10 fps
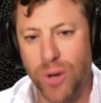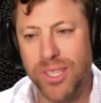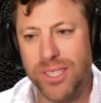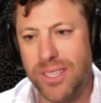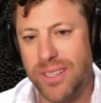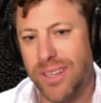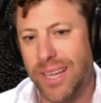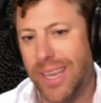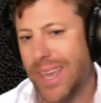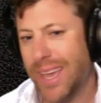and they're like,
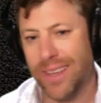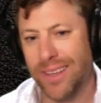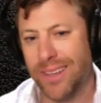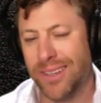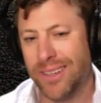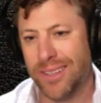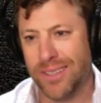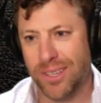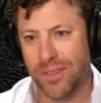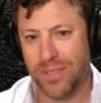"Hey,
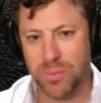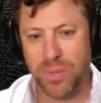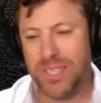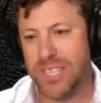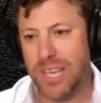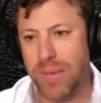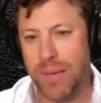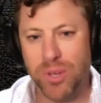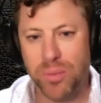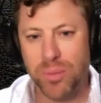you know, let's play the same game
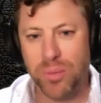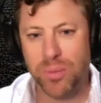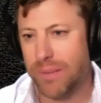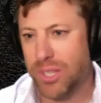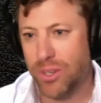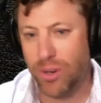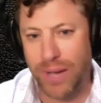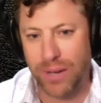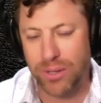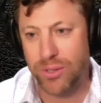you're playing. I mean, you're
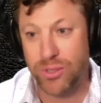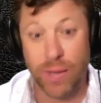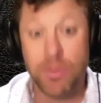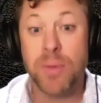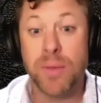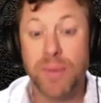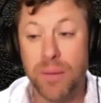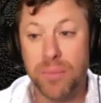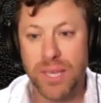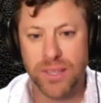about you, so I'm going to be about
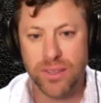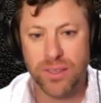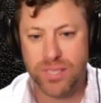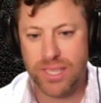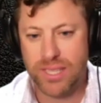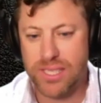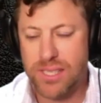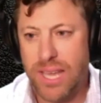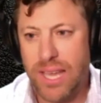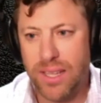me." And then there's like this
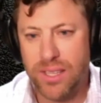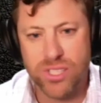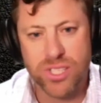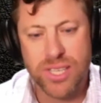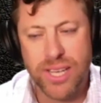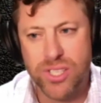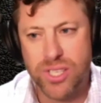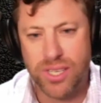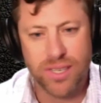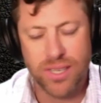thing, and there's this tension,
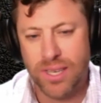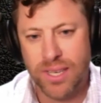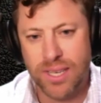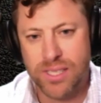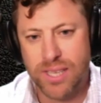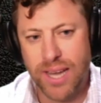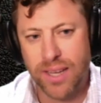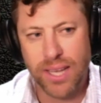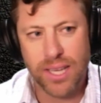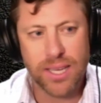and it's kind of
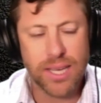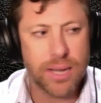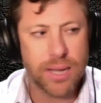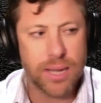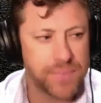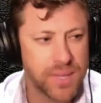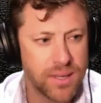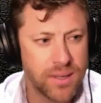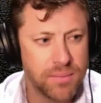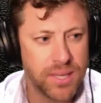like
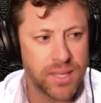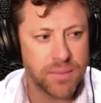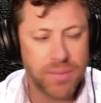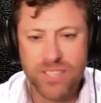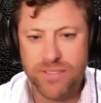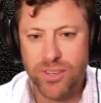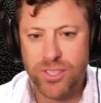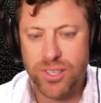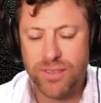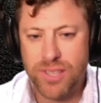being the best version
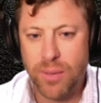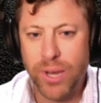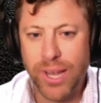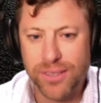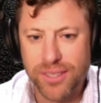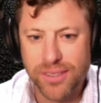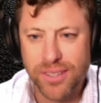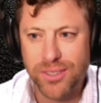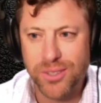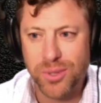of someone else than
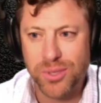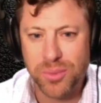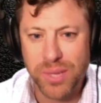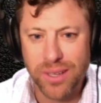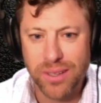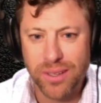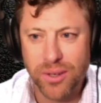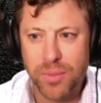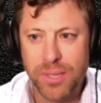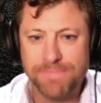you're supposed to be. You know what I mean?